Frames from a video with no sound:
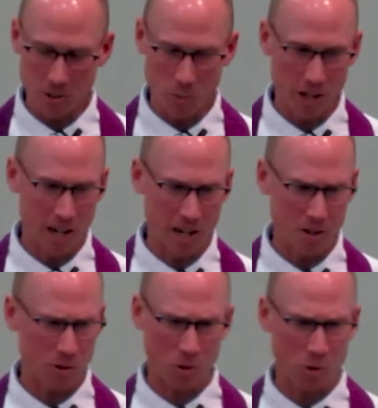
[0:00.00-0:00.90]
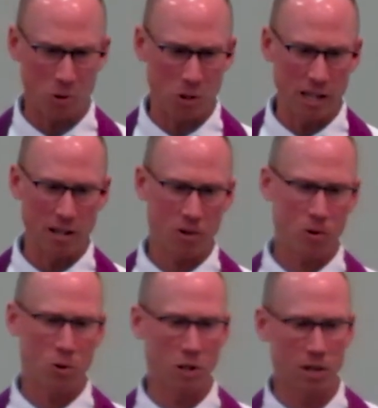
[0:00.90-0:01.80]
to one another, Holy,
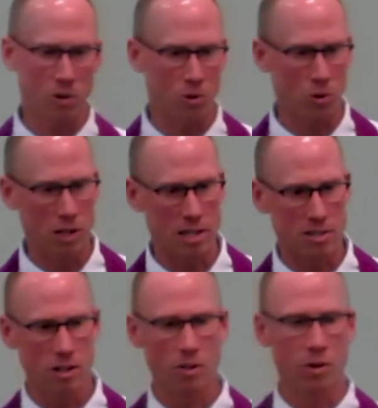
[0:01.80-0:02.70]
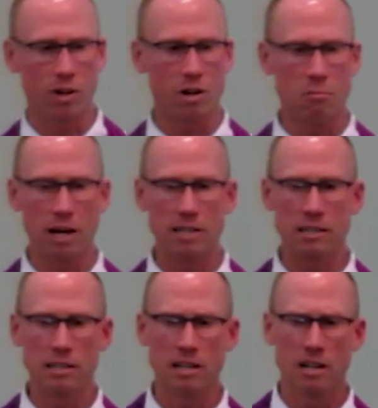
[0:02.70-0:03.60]
holy, holy is the Lord
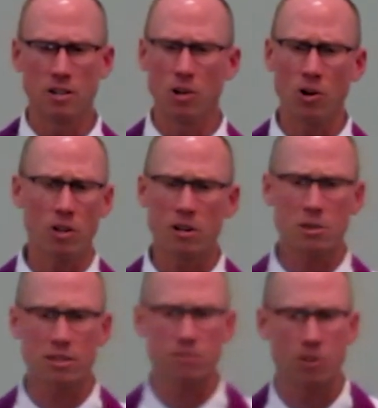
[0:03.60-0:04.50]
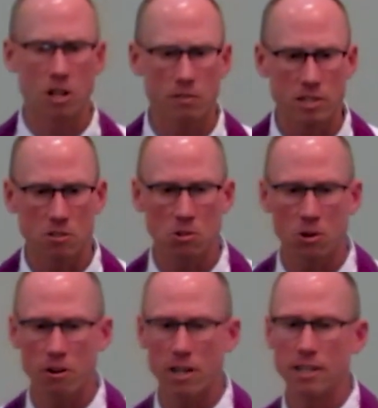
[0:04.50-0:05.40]
Almighty. The whole earth is full of His
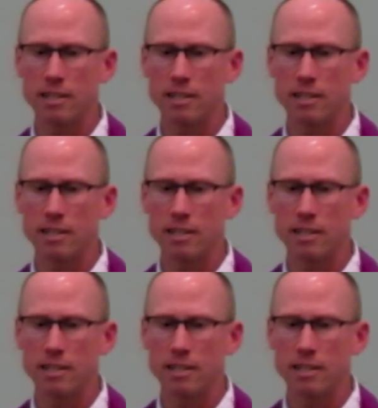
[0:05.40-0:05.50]
glory.